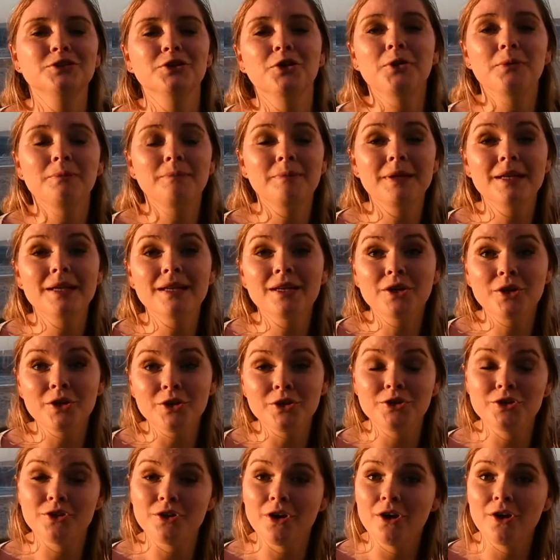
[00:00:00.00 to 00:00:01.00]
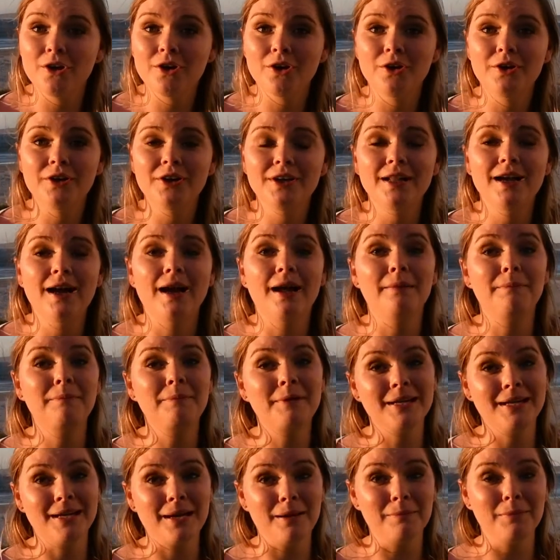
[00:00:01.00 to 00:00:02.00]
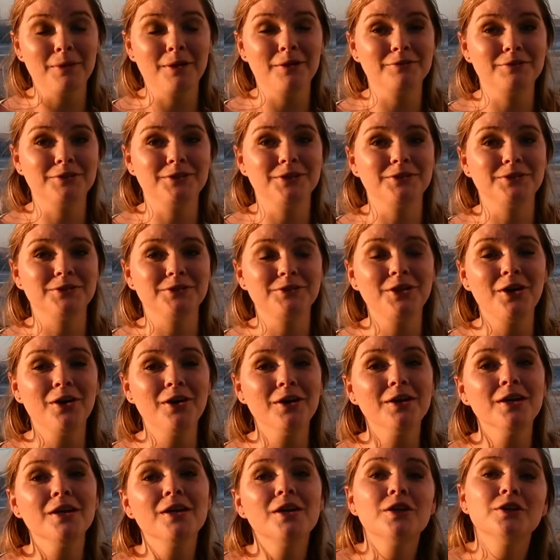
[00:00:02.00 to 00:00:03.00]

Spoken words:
So be a good dog owner and pick up after your dog.